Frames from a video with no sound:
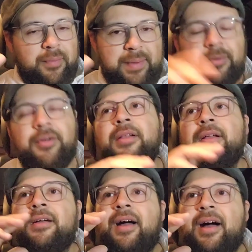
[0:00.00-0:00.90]
and poor people.
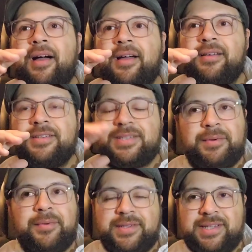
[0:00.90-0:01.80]

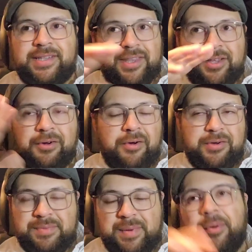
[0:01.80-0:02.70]
Someone once said that there will
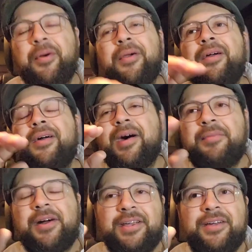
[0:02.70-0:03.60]
always be poor
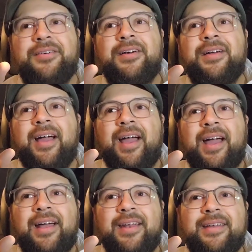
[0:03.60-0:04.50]
among you.
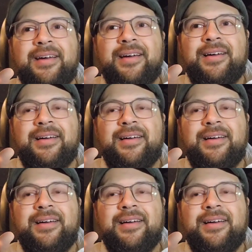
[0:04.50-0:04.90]
And